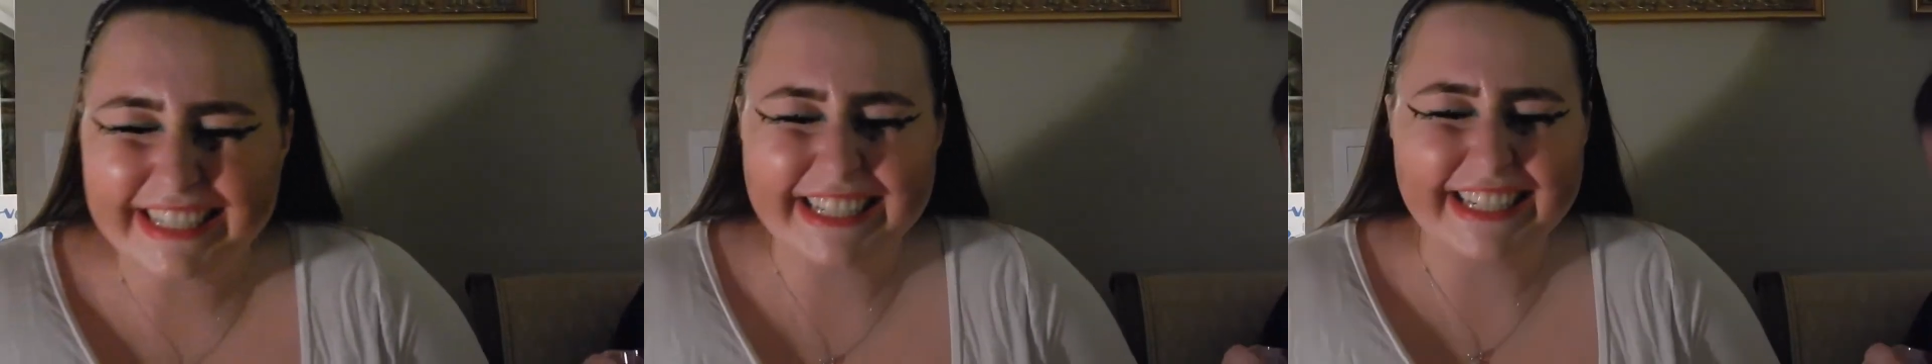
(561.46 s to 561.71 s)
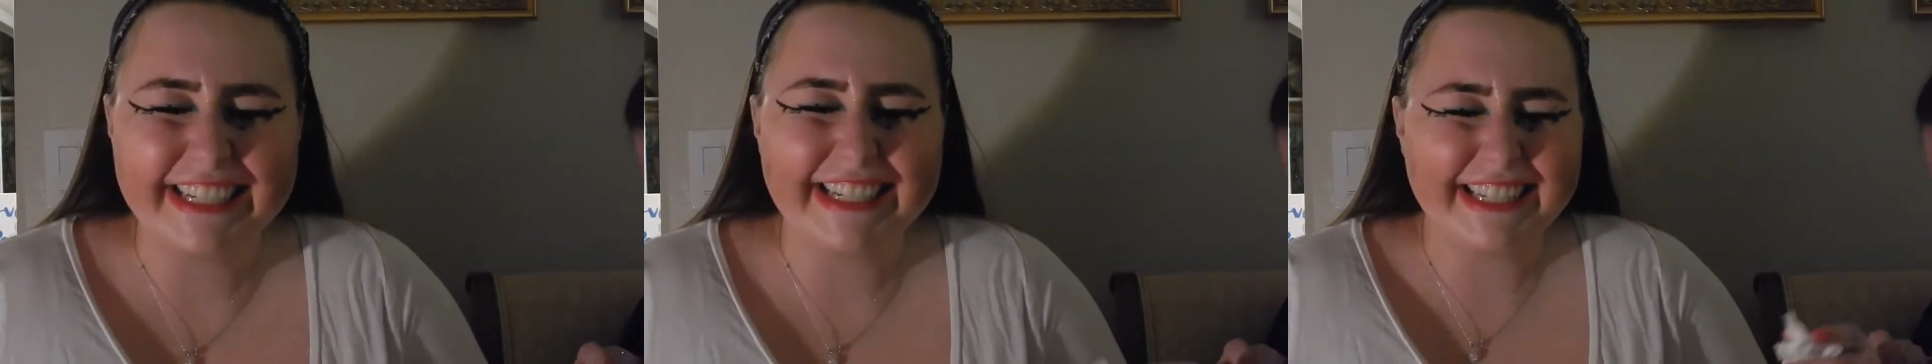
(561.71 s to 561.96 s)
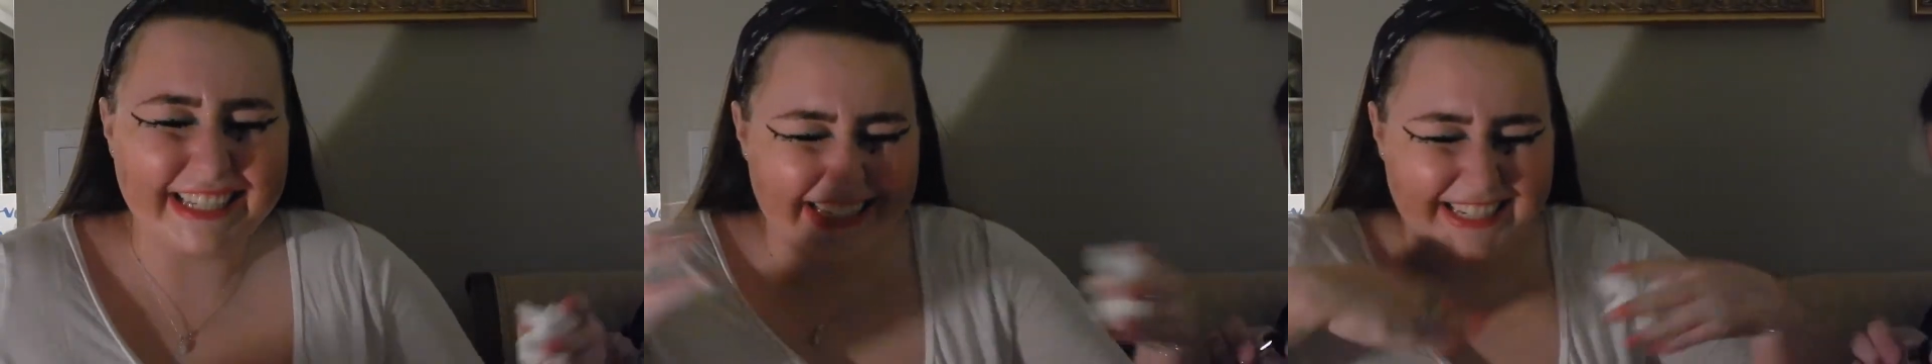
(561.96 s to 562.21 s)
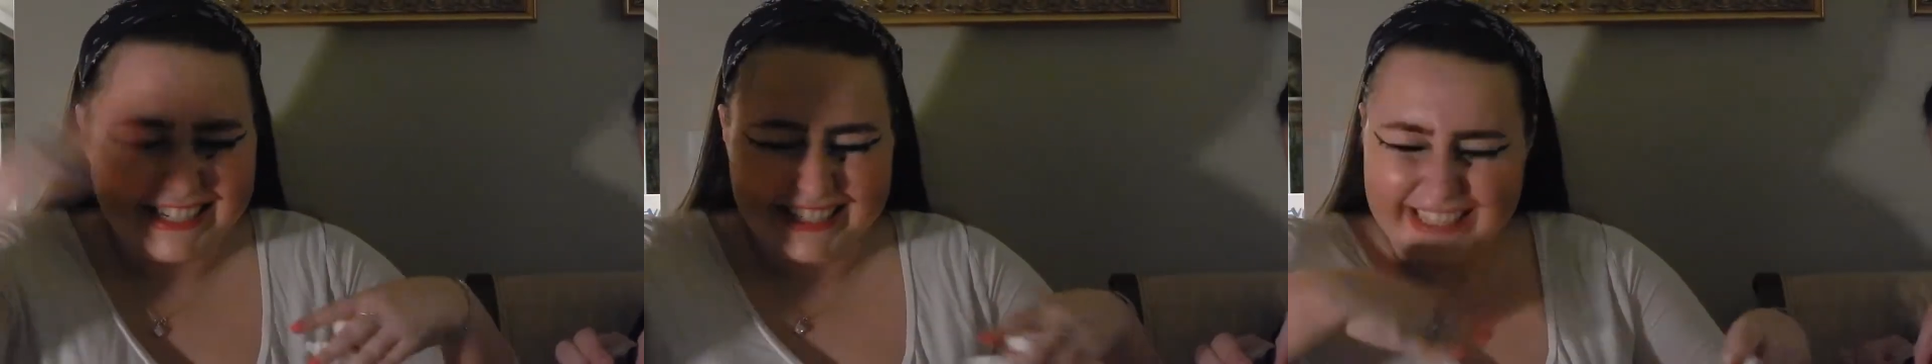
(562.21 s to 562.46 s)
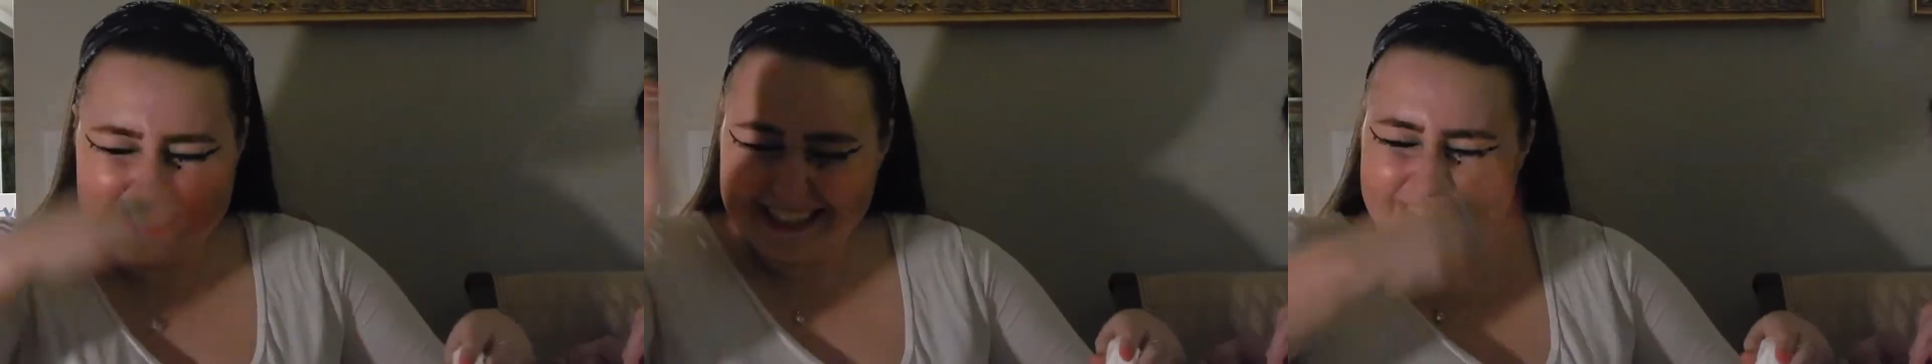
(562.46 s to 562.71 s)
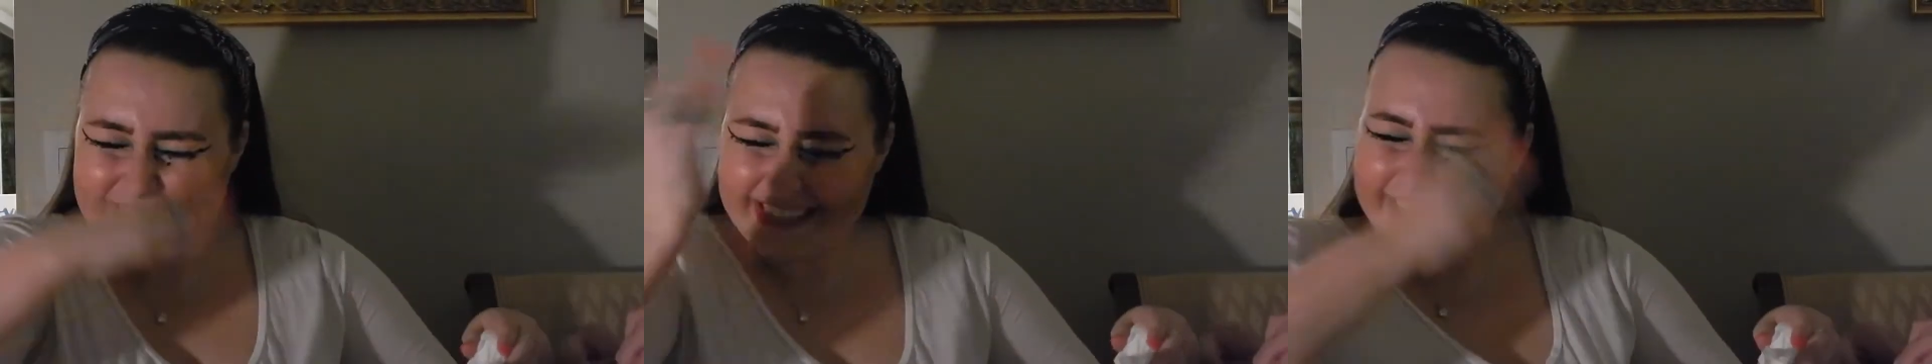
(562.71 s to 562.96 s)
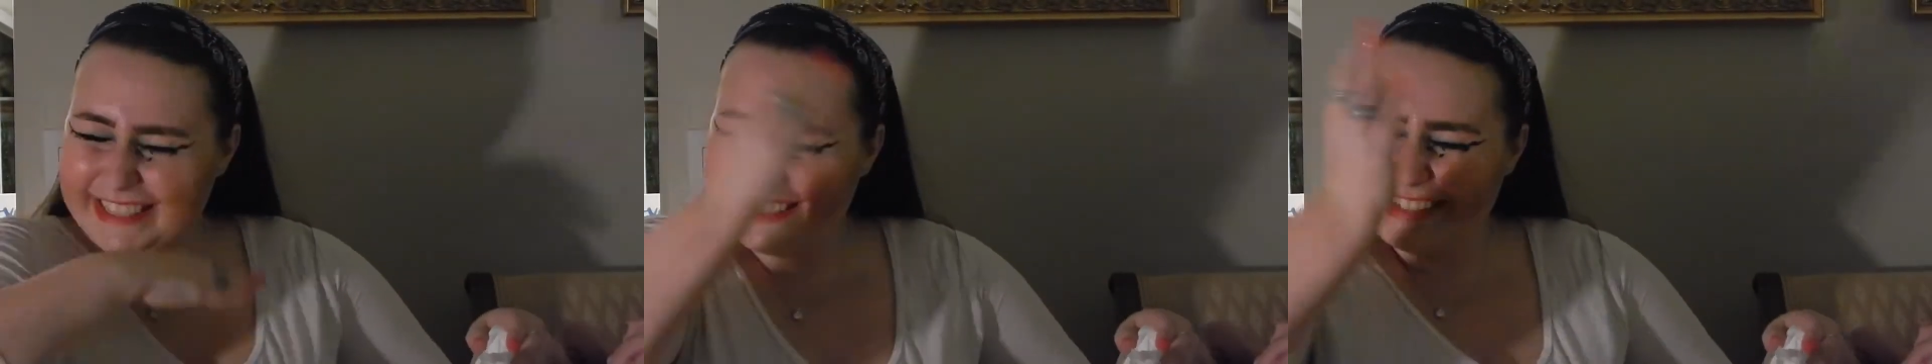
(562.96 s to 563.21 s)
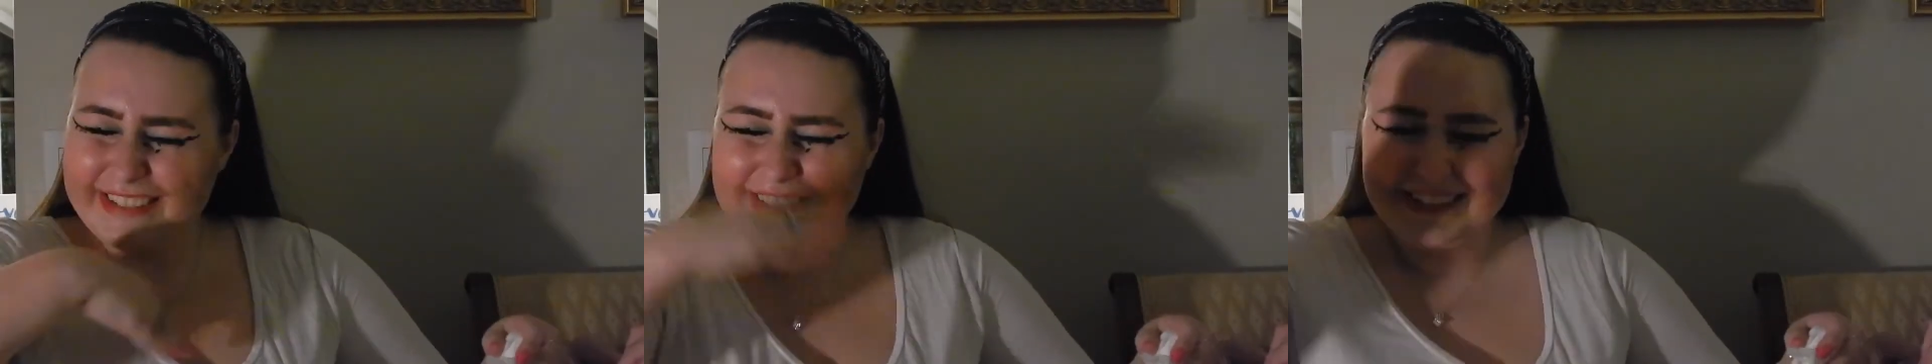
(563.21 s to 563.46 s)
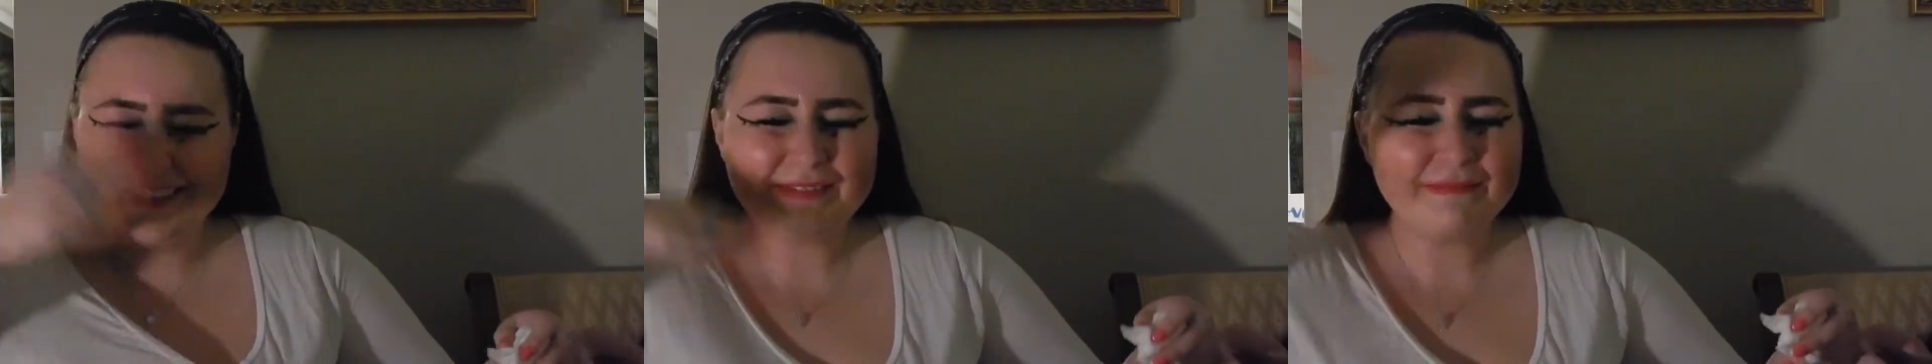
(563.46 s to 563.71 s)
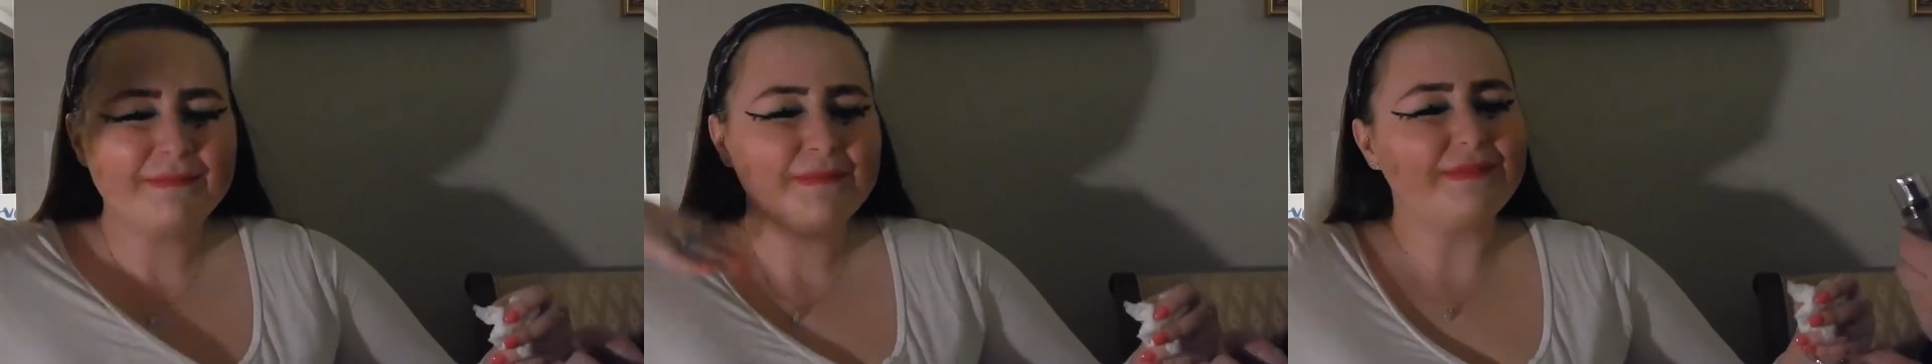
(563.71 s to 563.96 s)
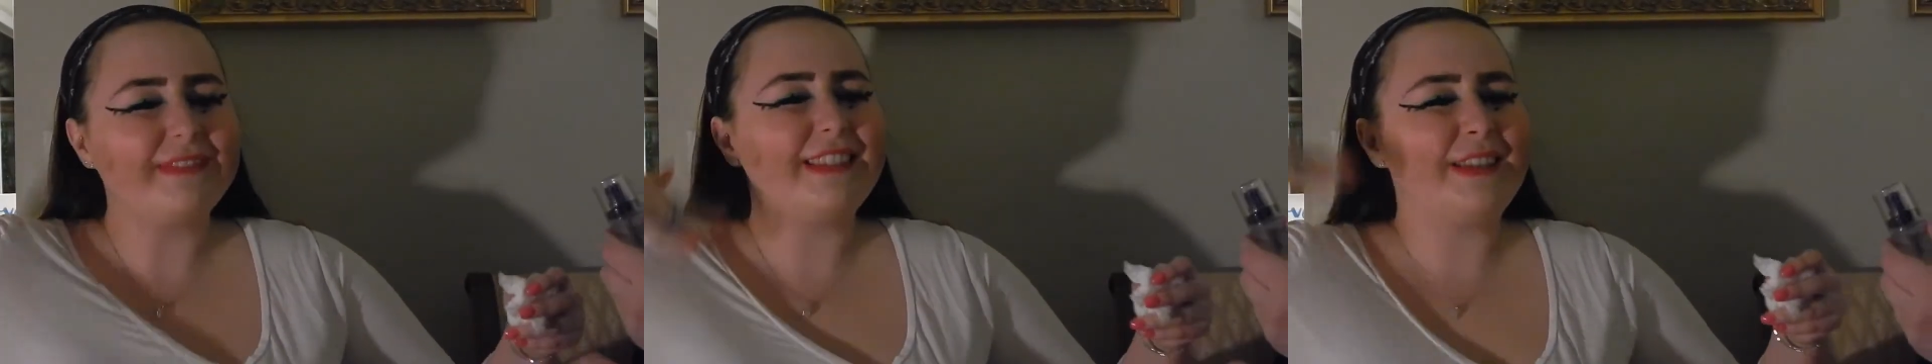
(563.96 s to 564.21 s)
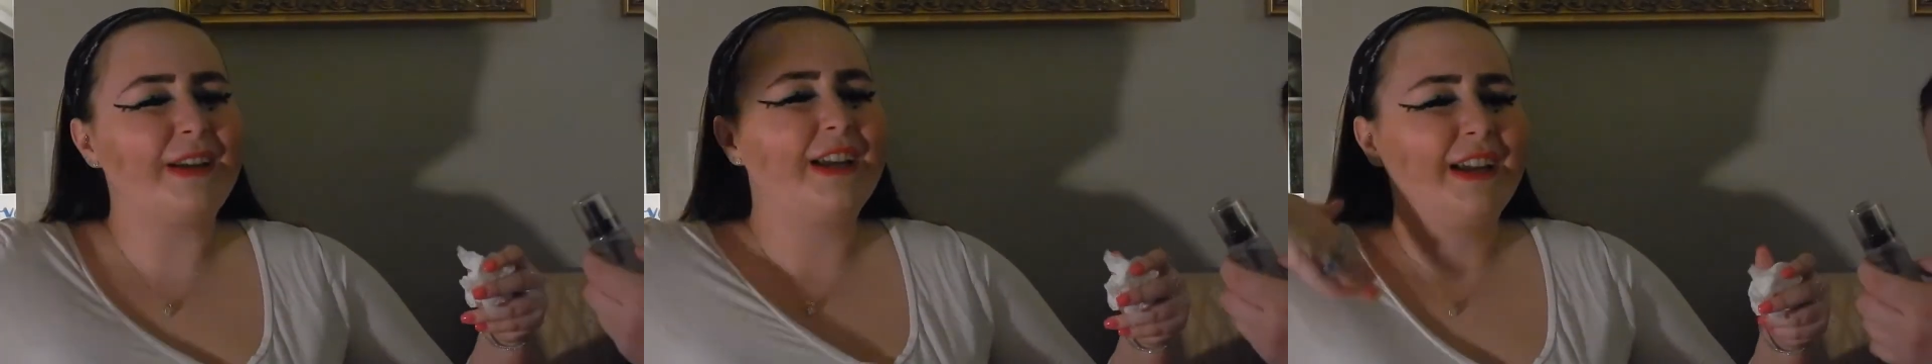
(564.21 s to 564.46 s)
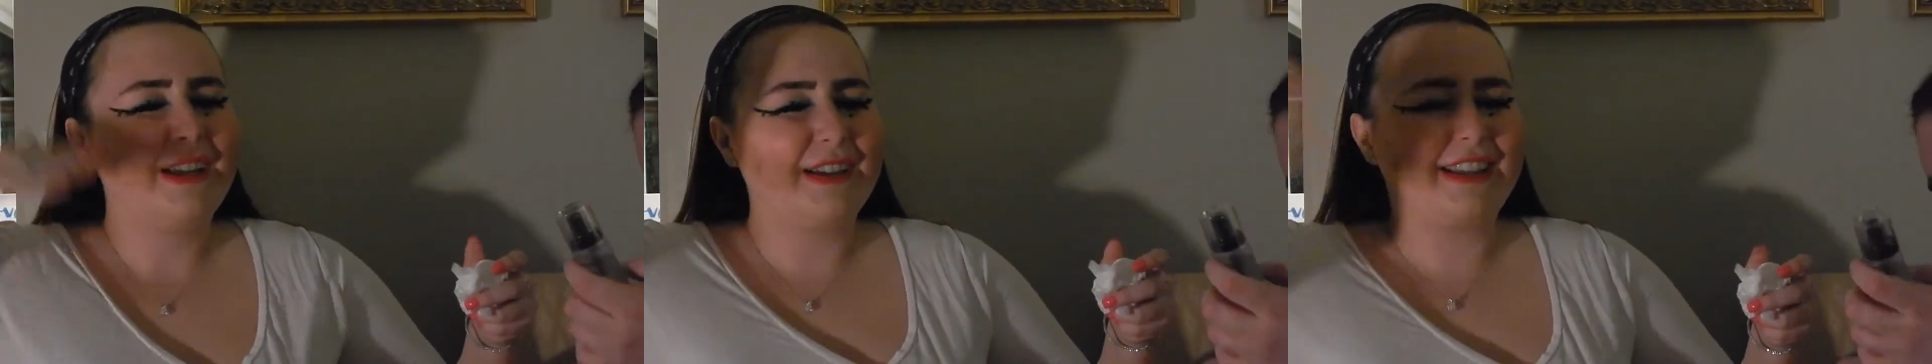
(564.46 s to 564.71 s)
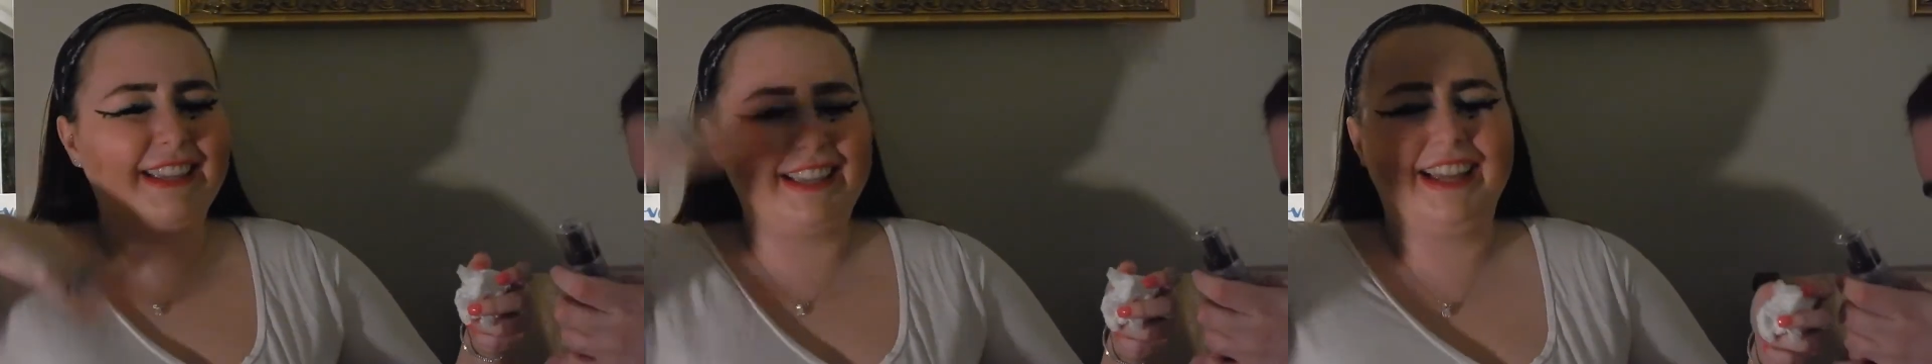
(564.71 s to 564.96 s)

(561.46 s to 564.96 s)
I don't know what I'm doing. Oh, it smells nice.